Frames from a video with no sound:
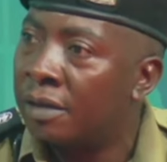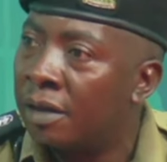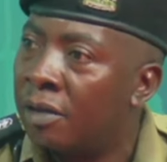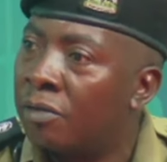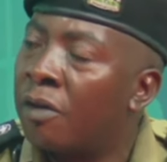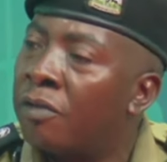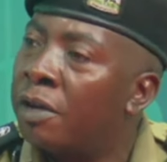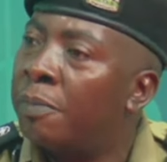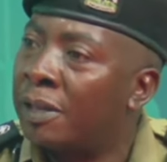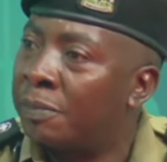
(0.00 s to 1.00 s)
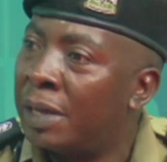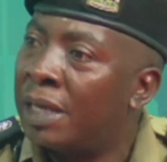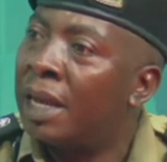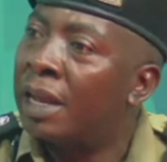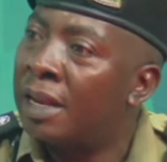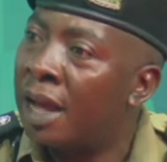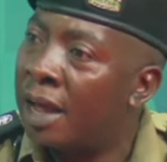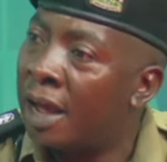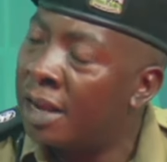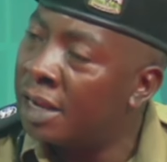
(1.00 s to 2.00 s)
to avoid participating in
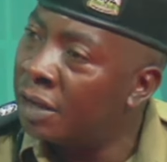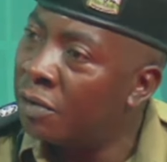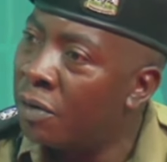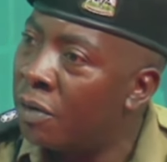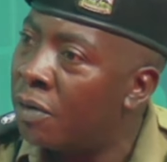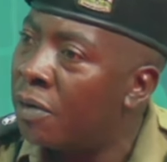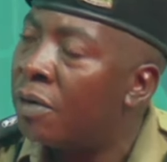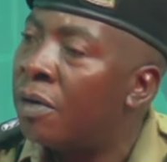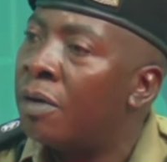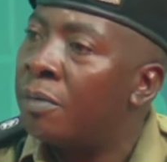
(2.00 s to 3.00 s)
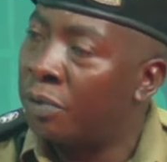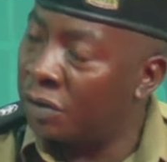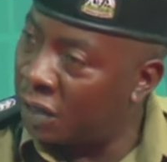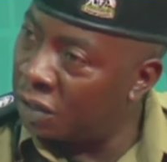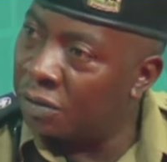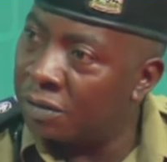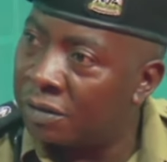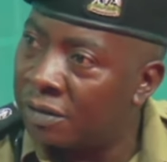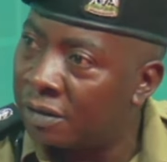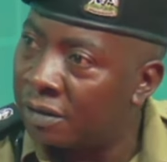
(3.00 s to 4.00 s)
an illegal
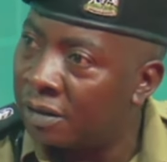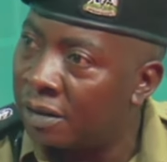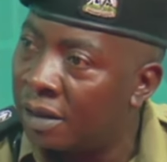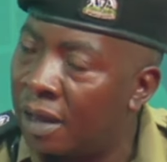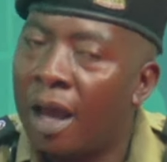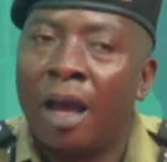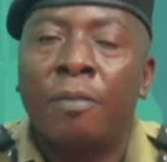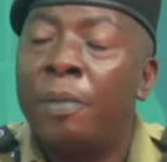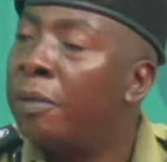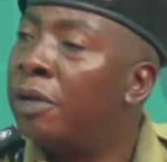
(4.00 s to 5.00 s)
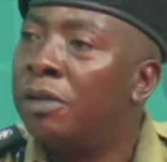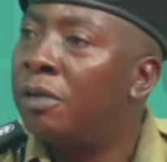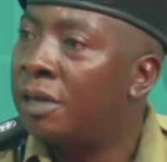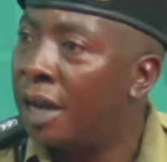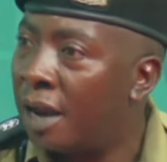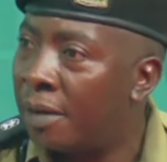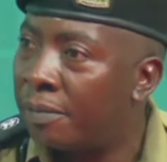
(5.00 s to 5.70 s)
processions. And people did not turn up.